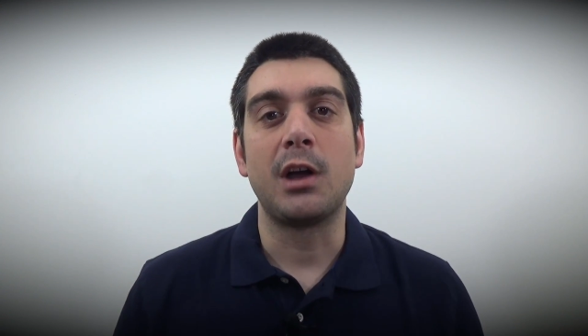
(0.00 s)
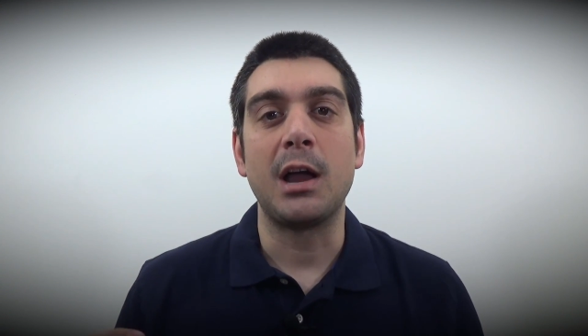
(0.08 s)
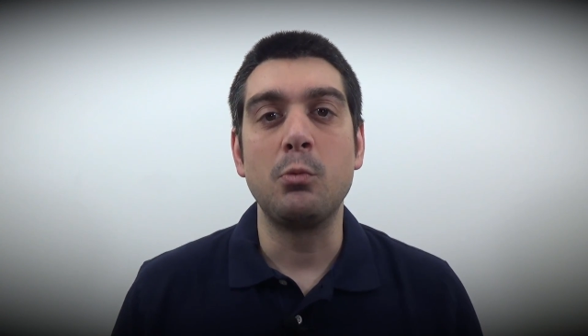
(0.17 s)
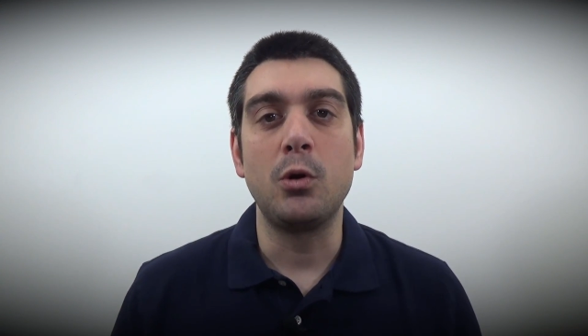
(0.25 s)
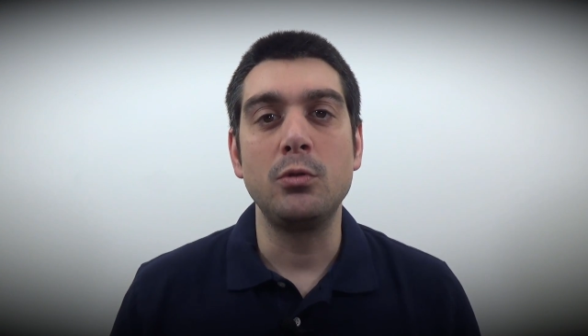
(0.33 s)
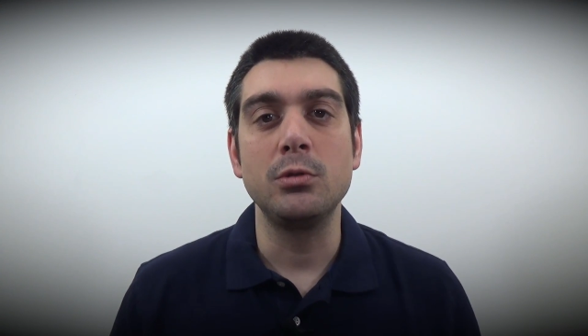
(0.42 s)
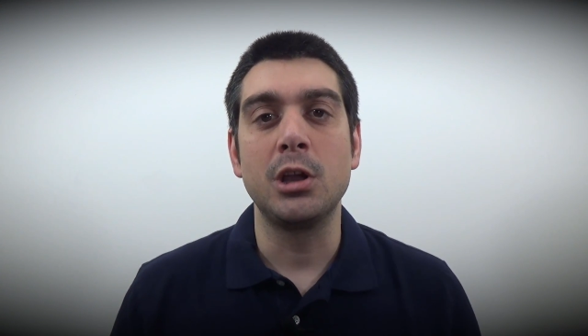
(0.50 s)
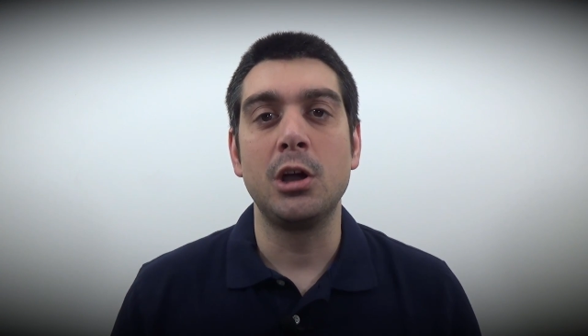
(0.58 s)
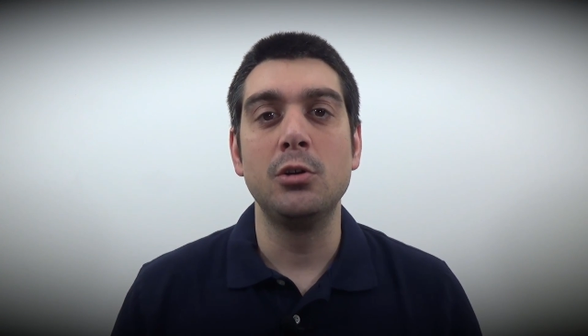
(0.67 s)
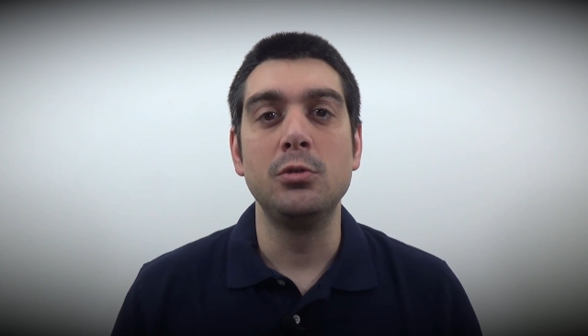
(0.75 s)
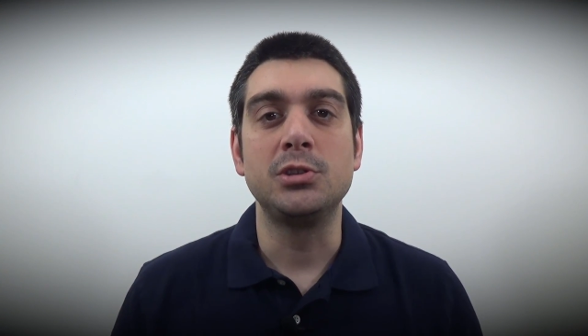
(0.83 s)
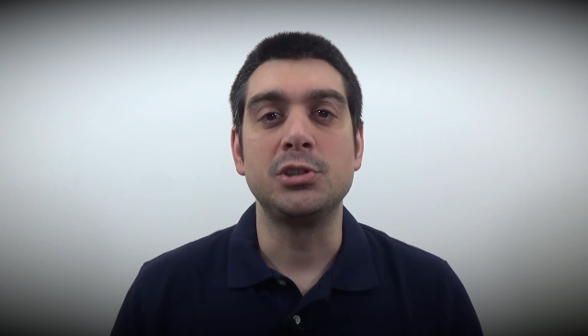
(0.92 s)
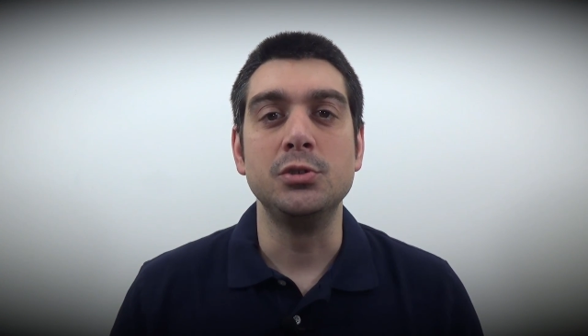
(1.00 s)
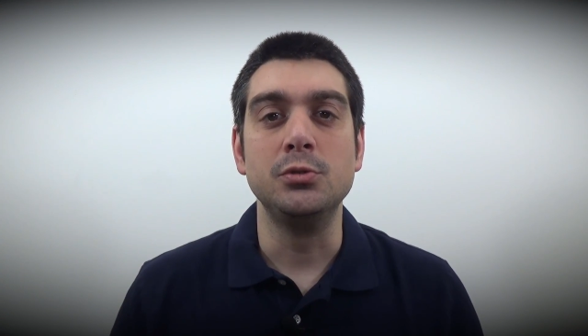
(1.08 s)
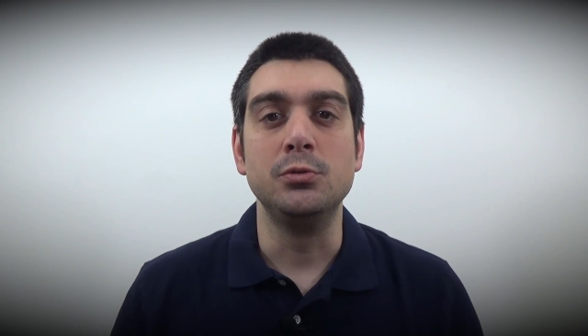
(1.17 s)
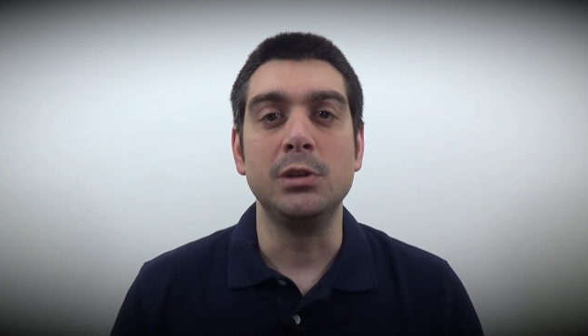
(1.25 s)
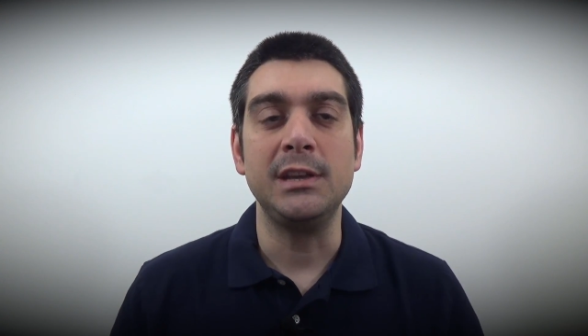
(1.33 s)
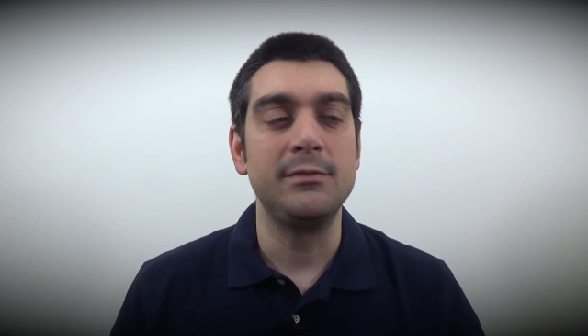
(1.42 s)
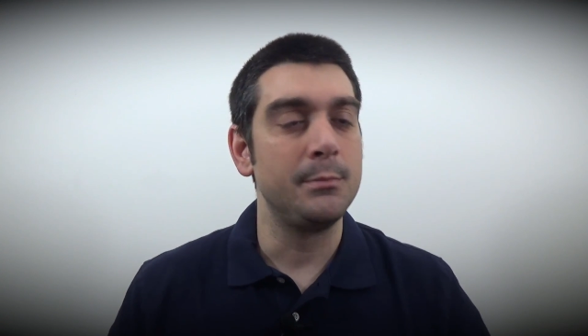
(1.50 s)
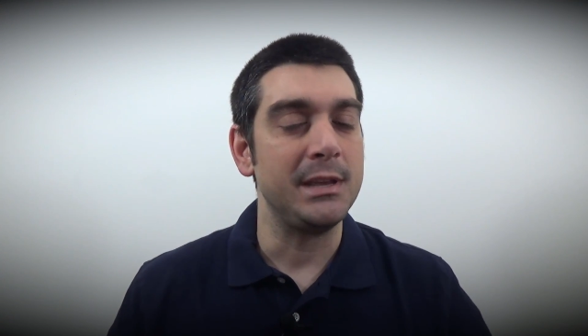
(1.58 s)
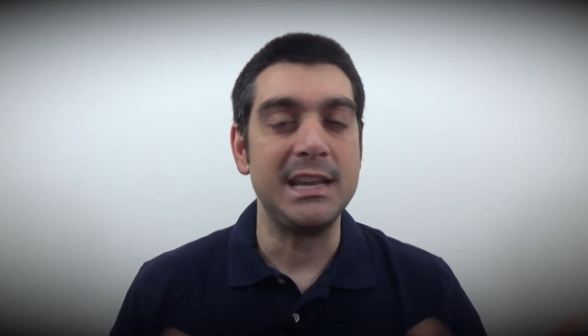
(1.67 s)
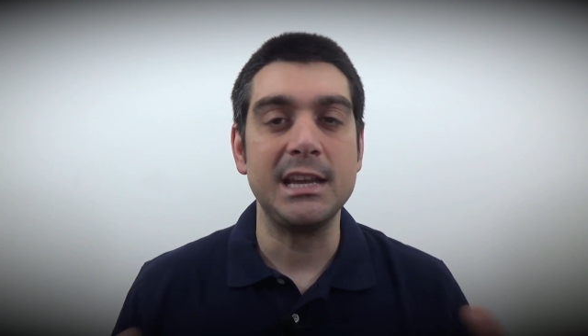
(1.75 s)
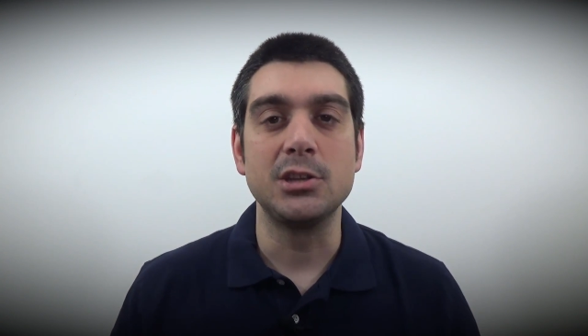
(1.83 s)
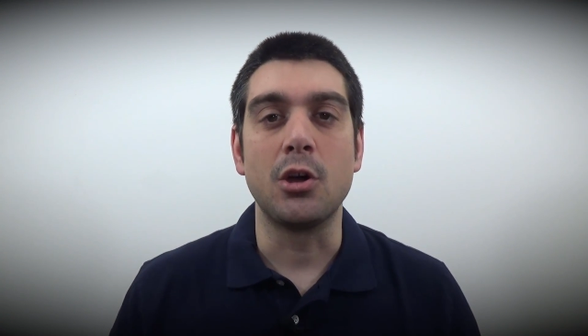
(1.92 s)
I won't go to even
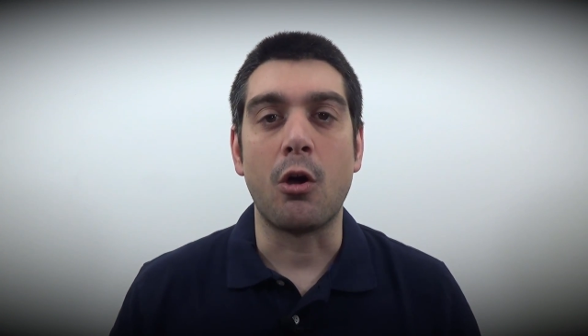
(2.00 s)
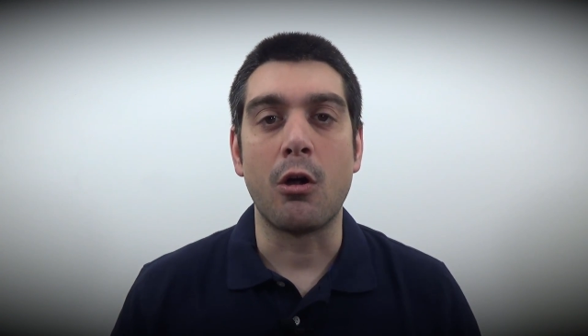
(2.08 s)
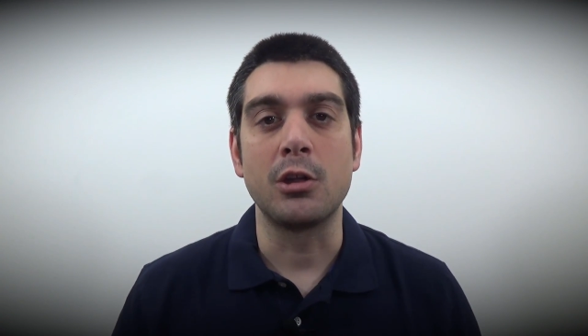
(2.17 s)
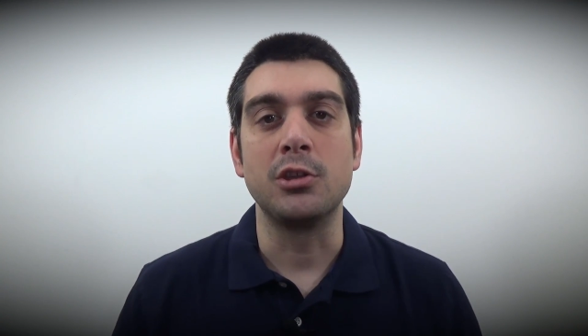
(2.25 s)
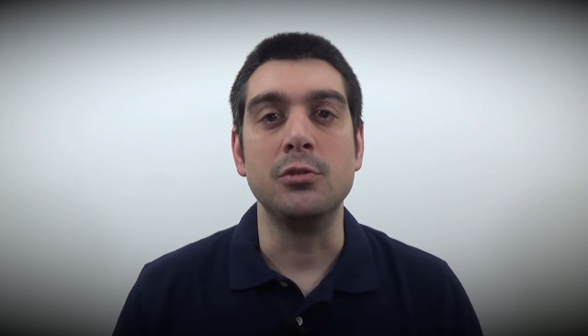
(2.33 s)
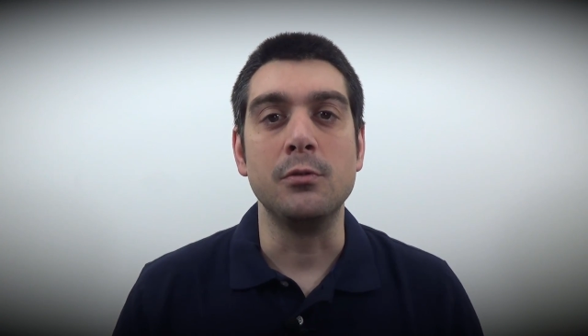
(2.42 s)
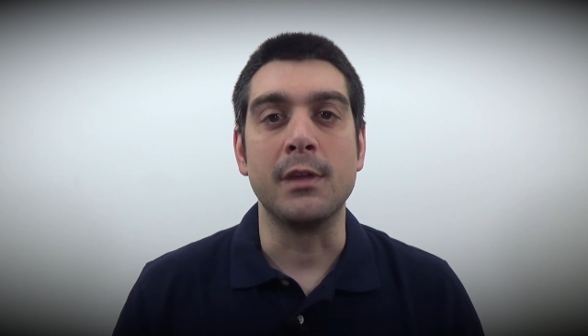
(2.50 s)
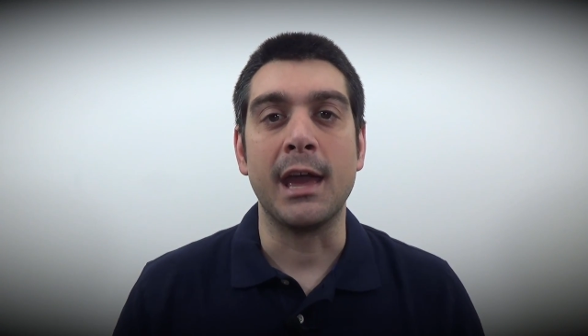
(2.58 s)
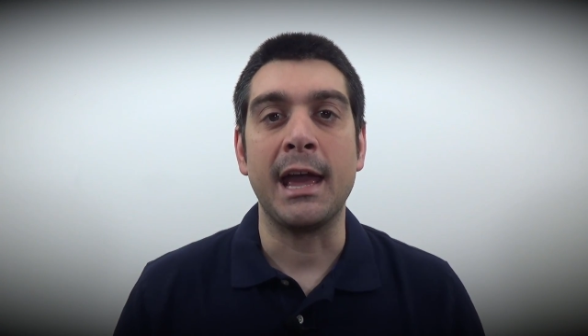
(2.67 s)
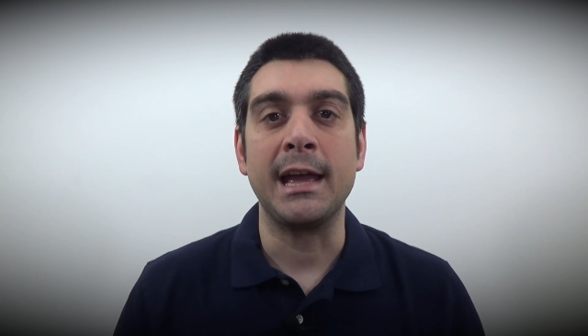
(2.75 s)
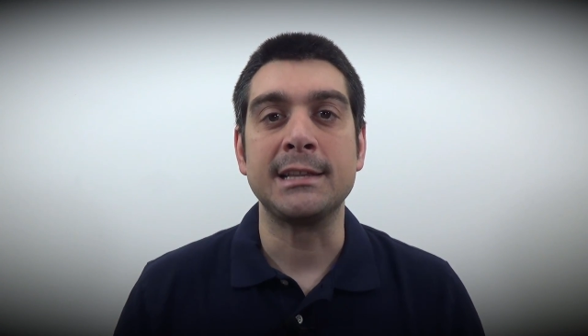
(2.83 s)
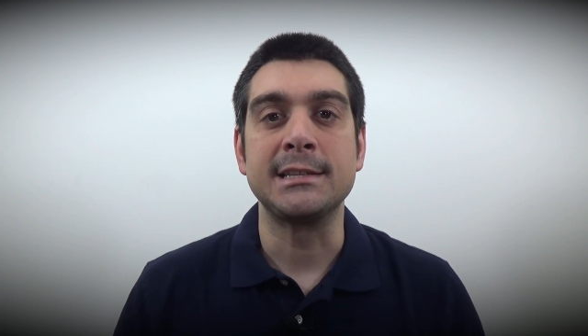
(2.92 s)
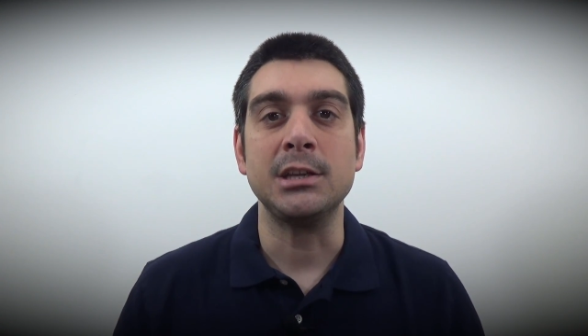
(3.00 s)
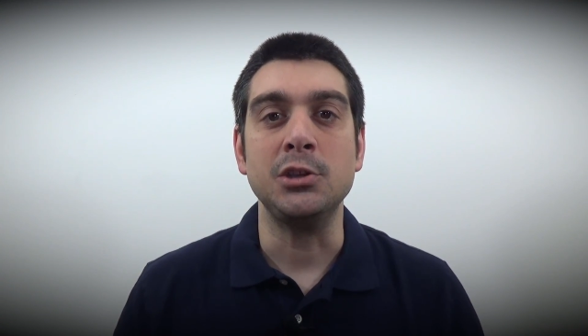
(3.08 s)
begin to argue that